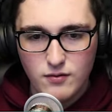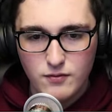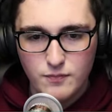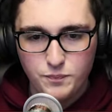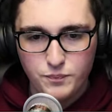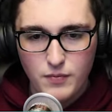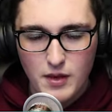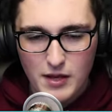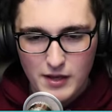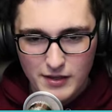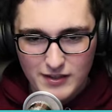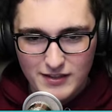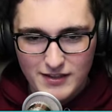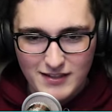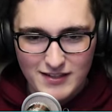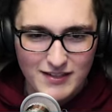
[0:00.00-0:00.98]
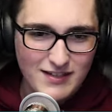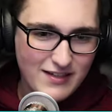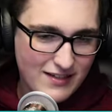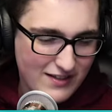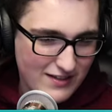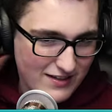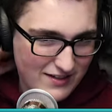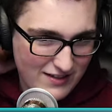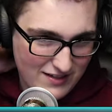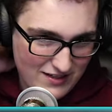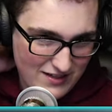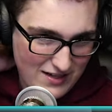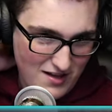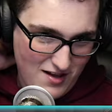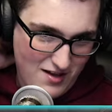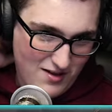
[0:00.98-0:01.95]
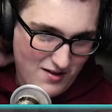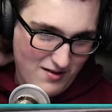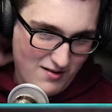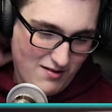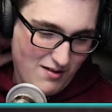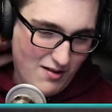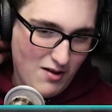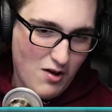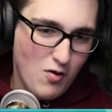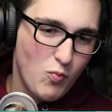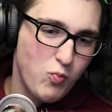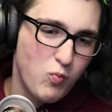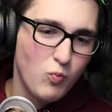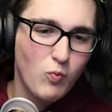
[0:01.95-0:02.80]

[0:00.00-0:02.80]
Yeah, I was thinking about that one, but I'm like, everyone knows about it, though.